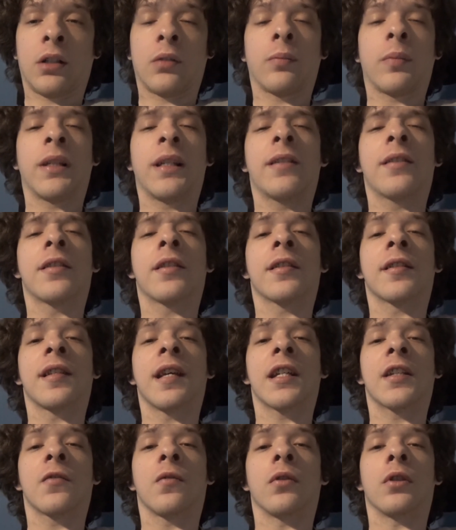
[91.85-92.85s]
Being a
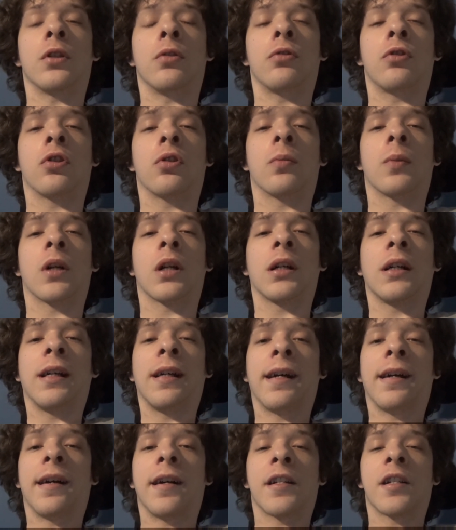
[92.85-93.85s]
successful YouTuber
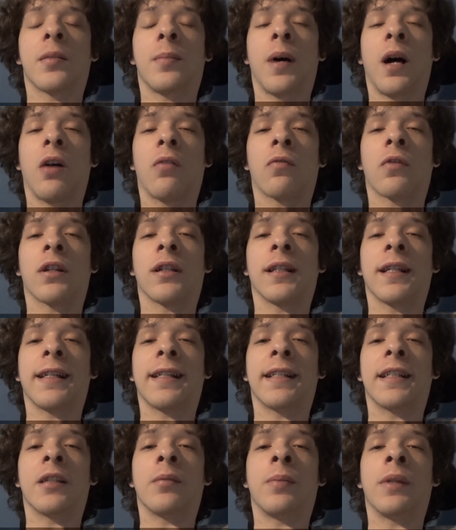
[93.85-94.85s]
is about
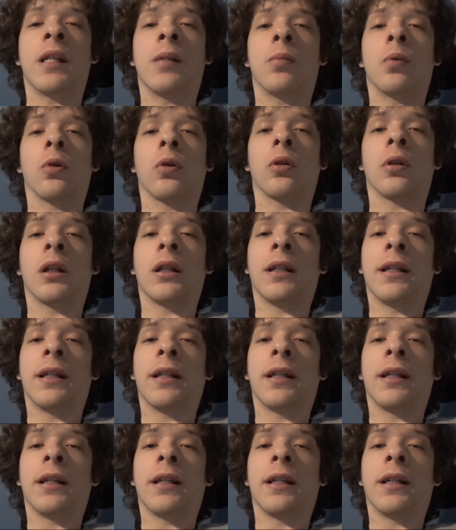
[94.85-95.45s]
relating to people